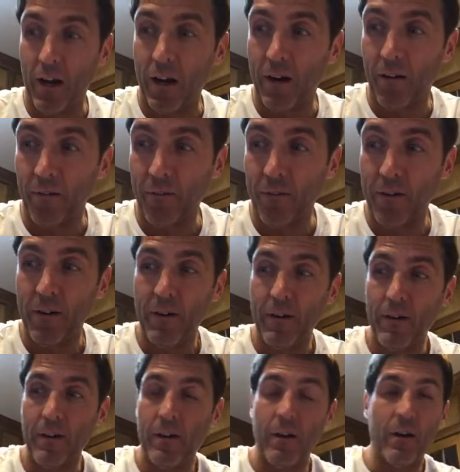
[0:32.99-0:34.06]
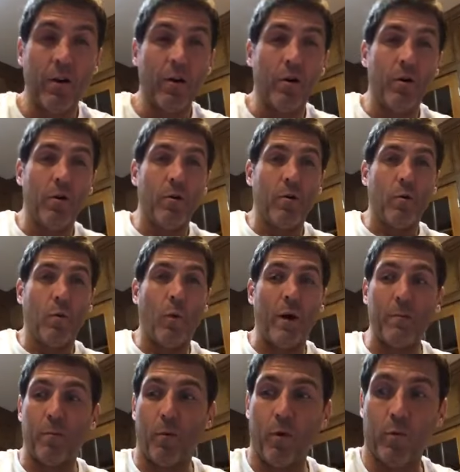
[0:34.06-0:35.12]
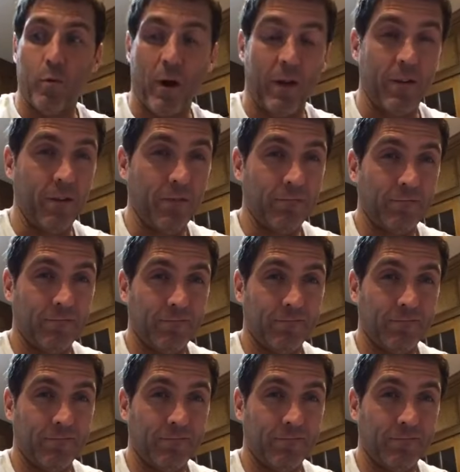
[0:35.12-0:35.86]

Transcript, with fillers: of WhiteBoard Weather.